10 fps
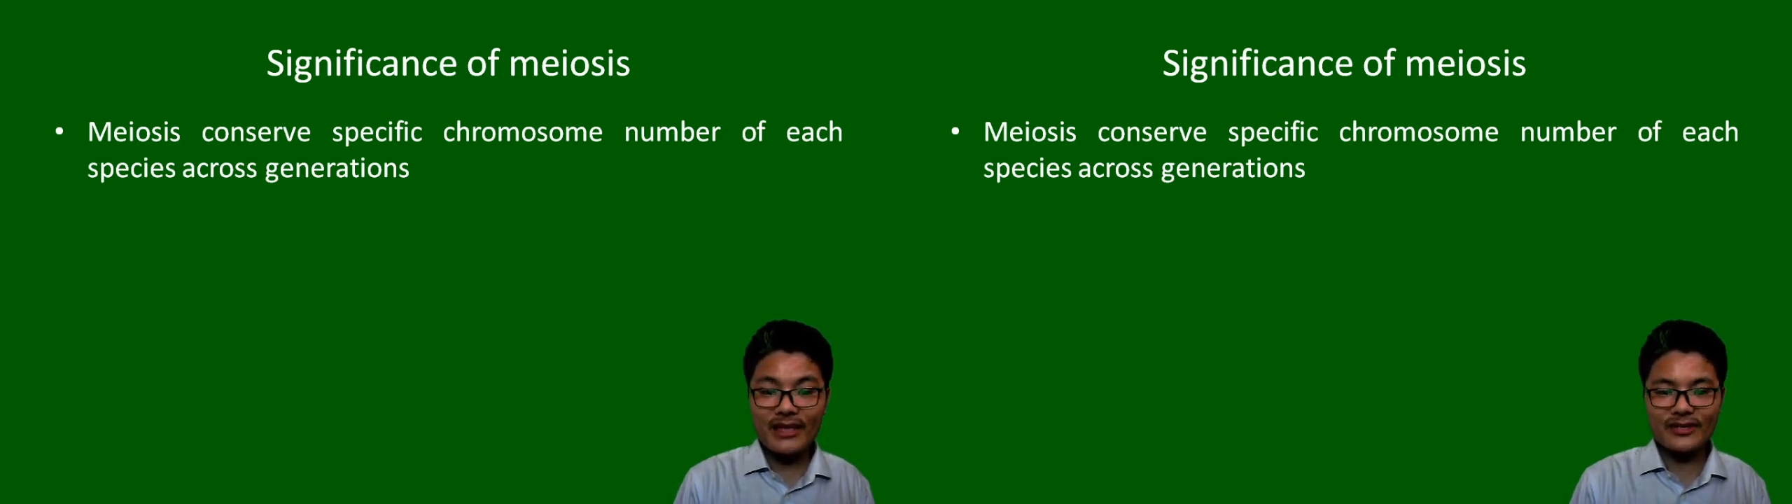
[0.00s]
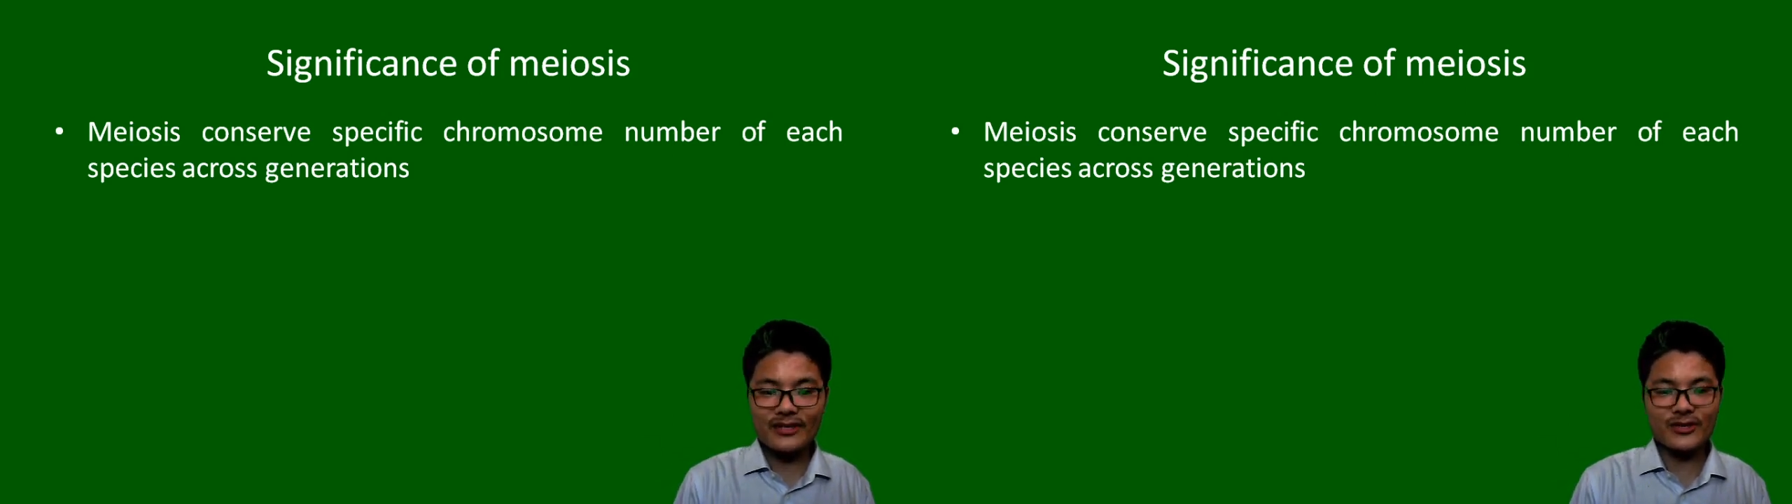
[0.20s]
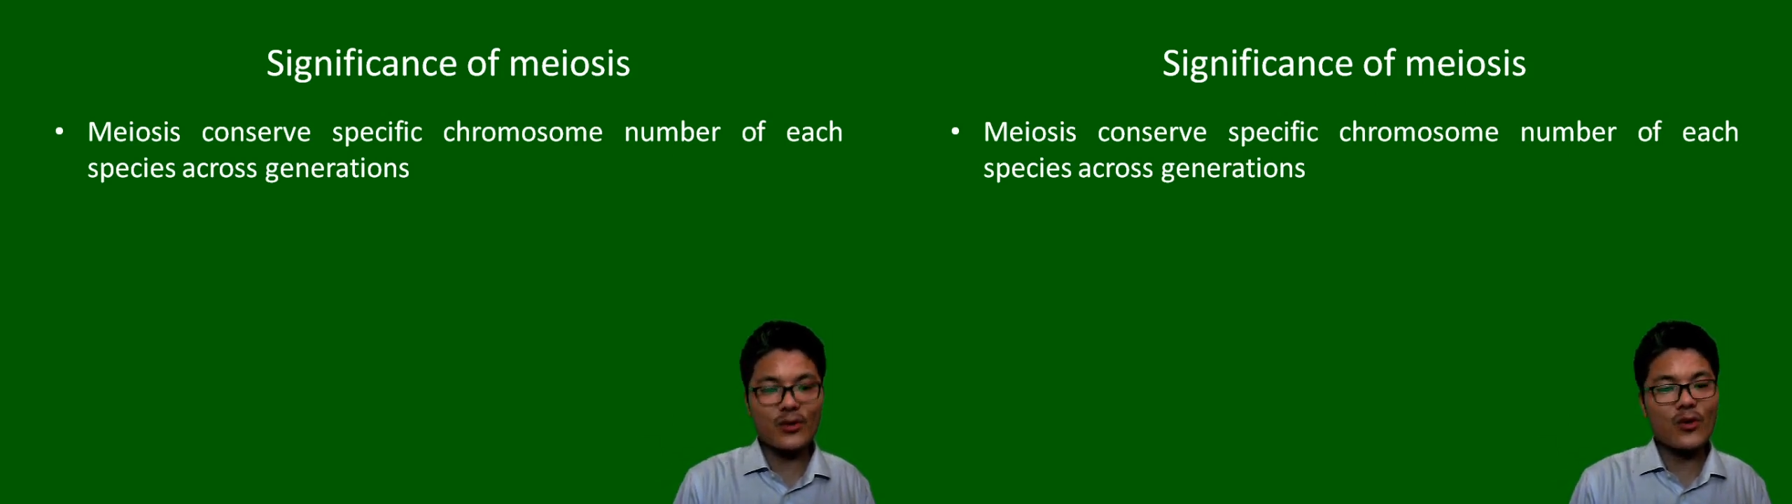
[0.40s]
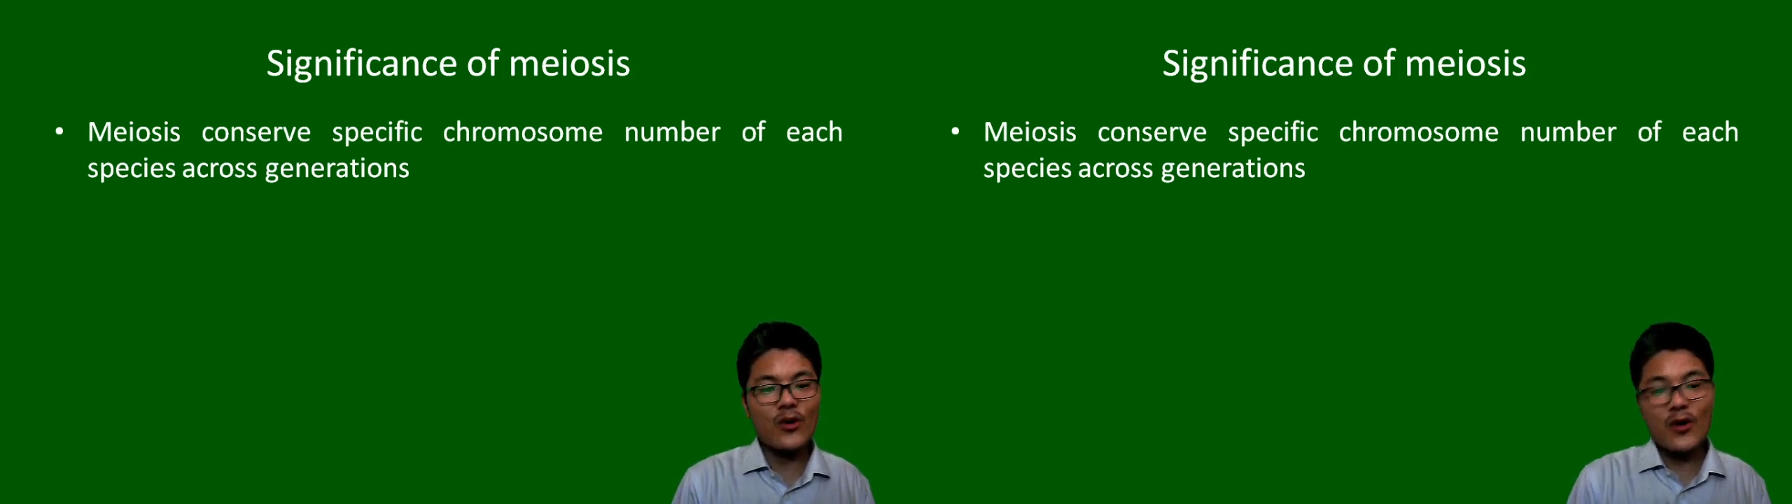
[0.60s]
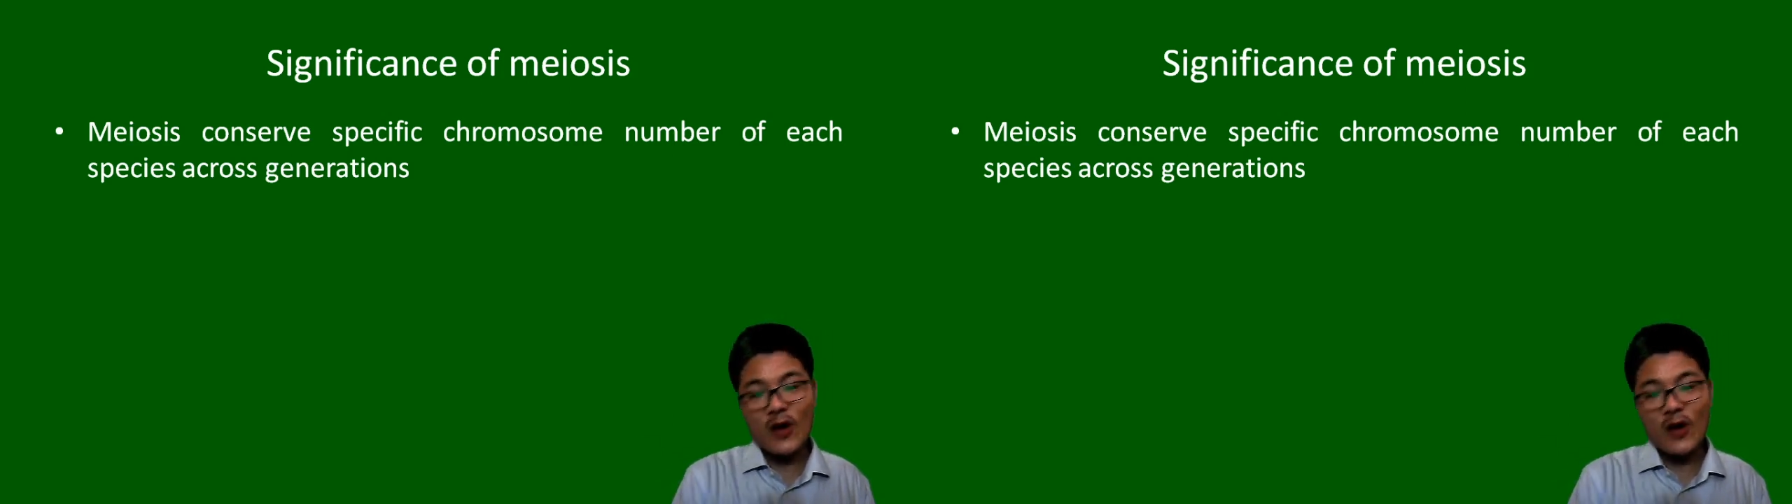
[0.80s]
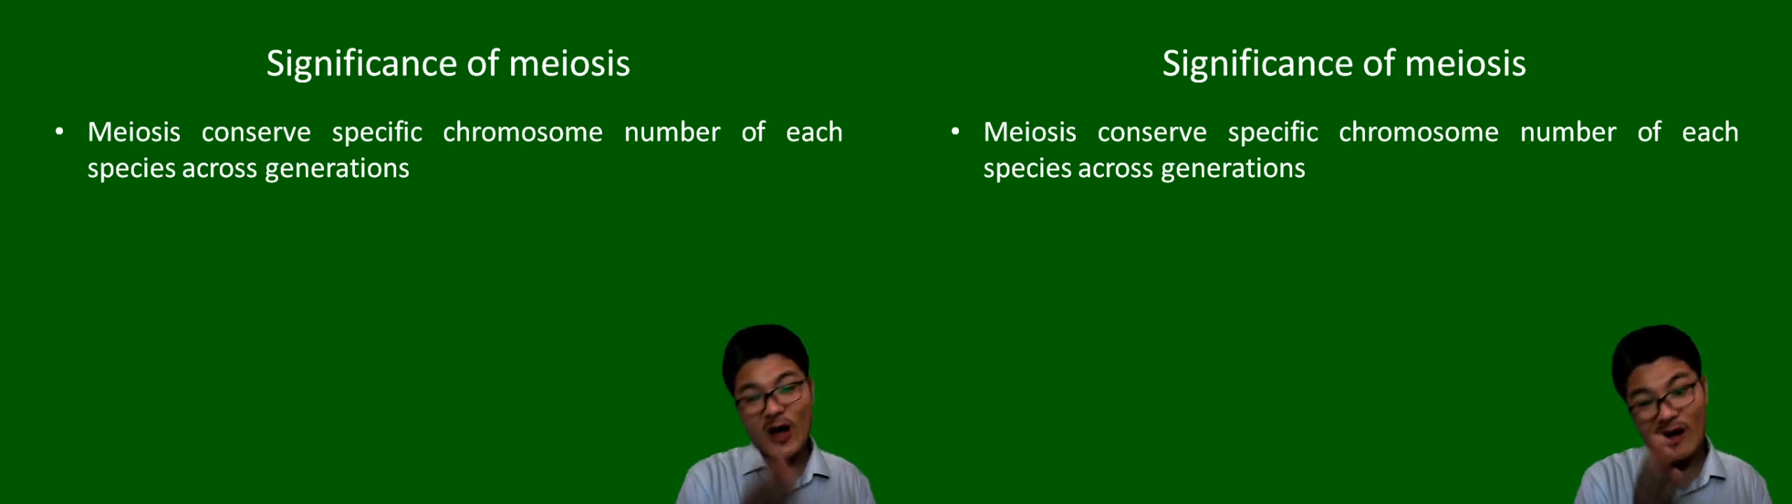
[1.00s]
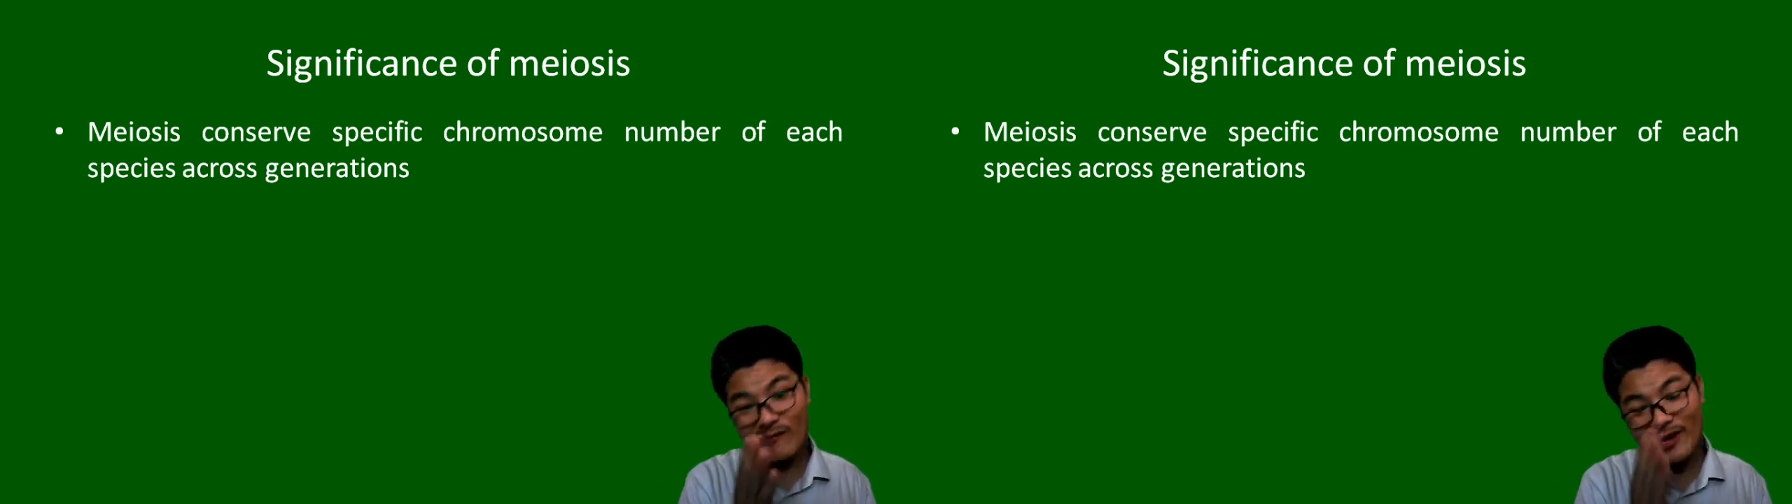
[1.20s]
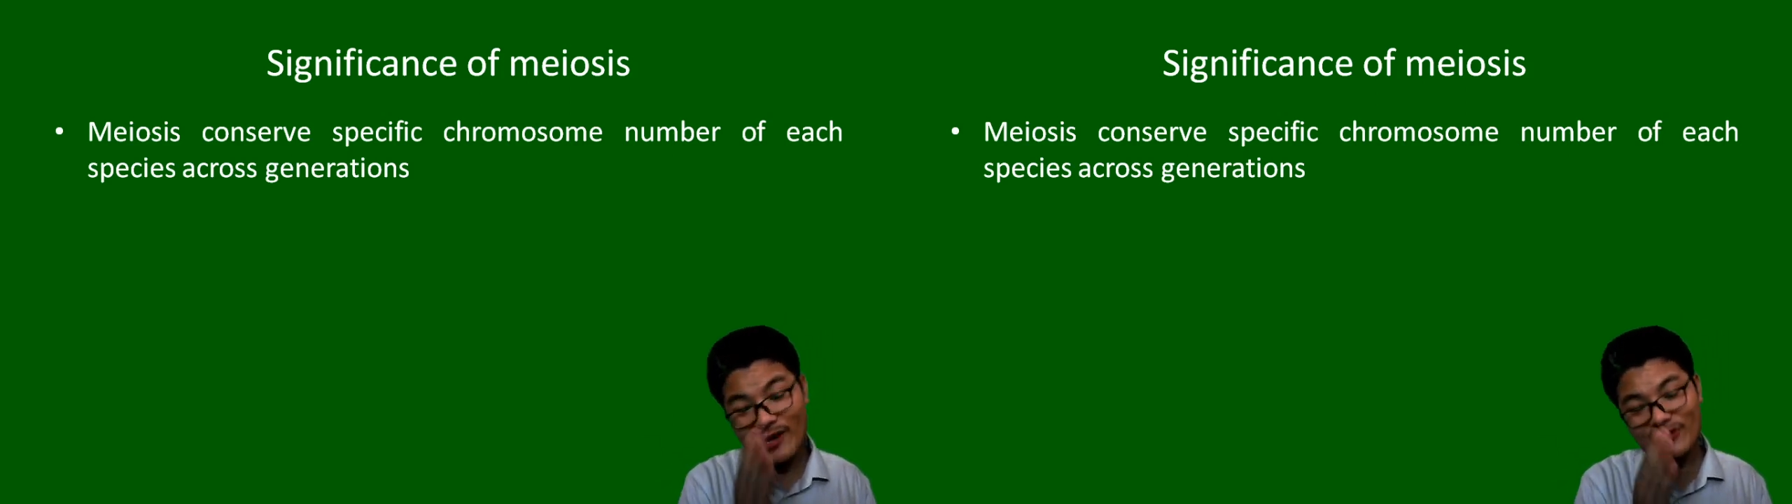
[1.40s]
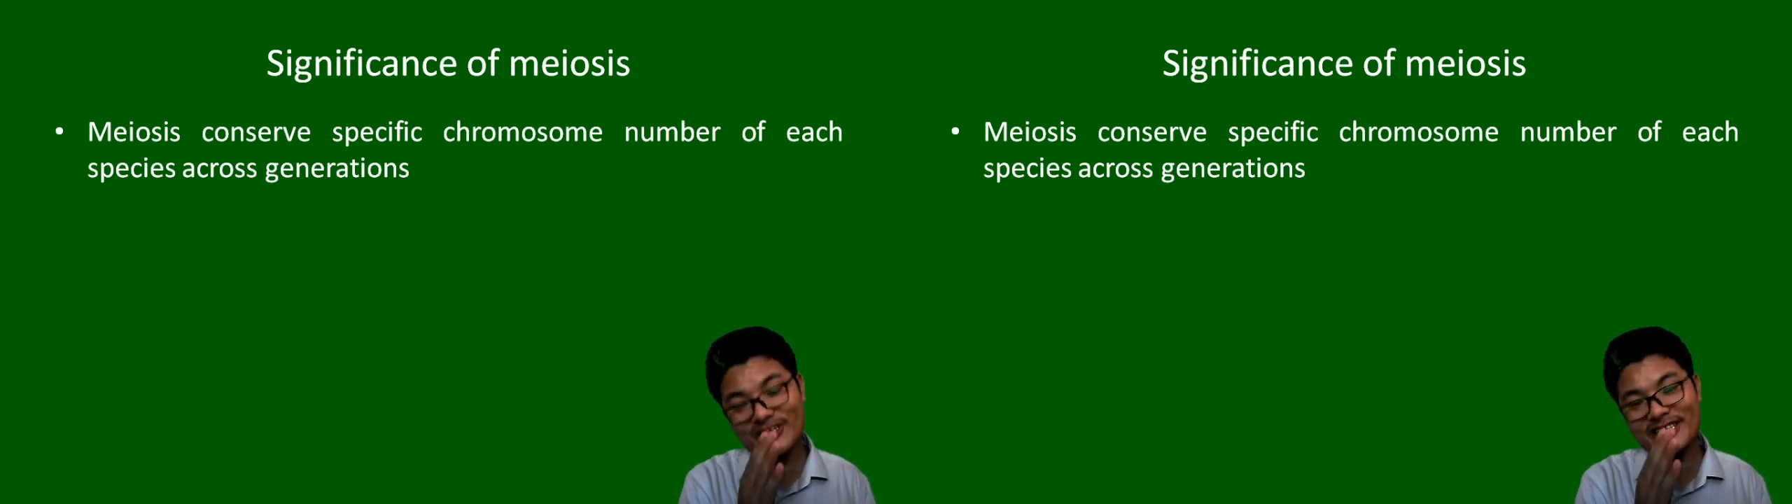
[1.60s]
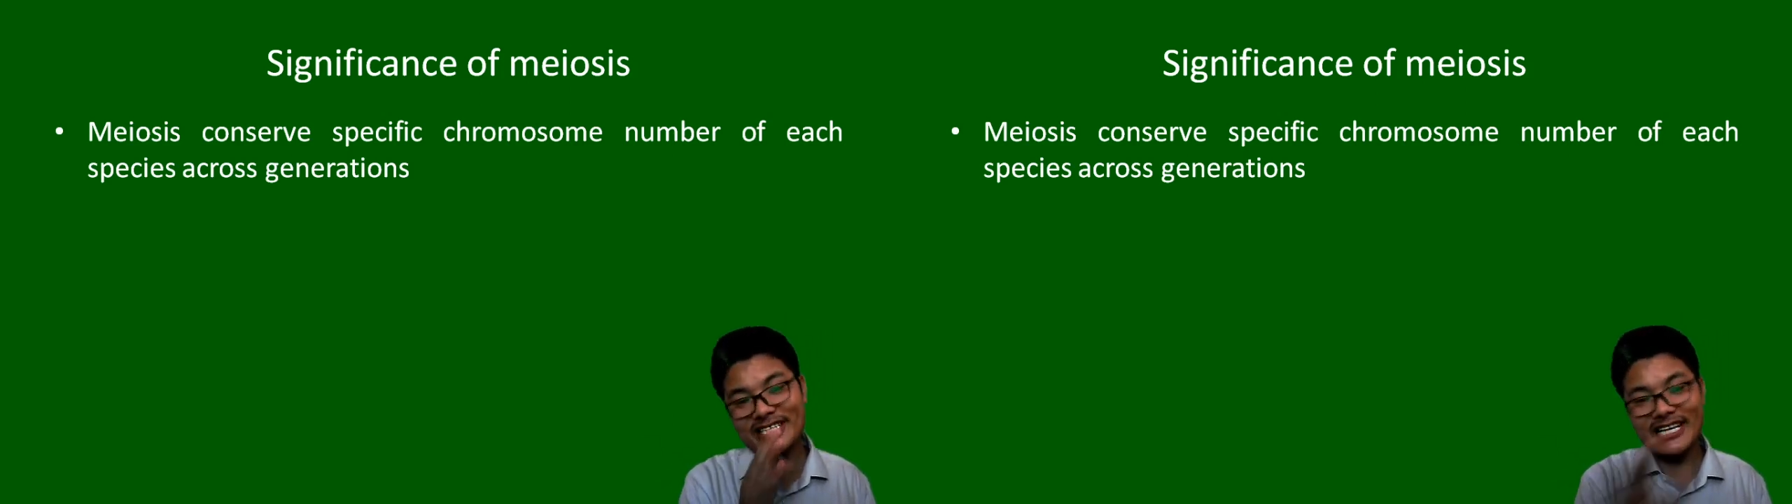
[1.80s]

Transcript: So meiosis